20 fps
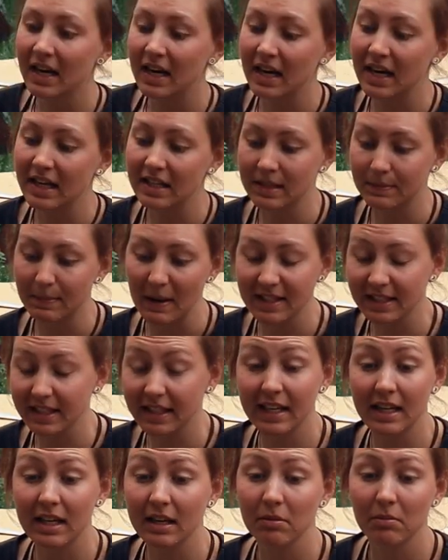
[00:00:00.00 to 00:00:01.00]
It's
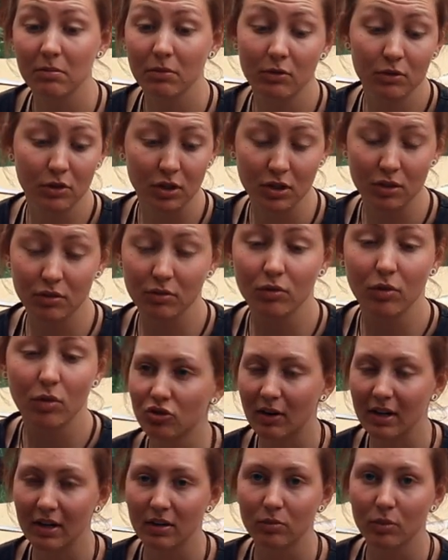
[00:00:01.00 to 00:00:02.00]
basically just
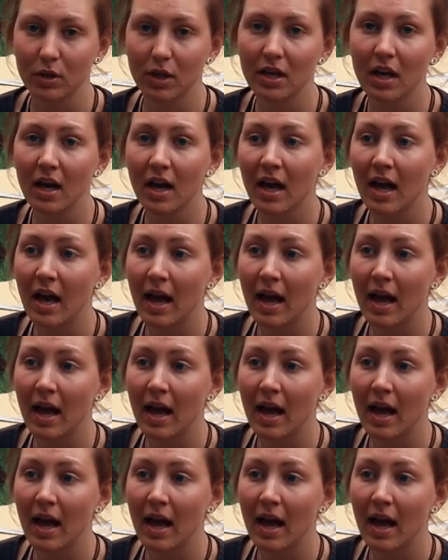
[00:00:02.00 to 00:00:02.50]
shredded wood,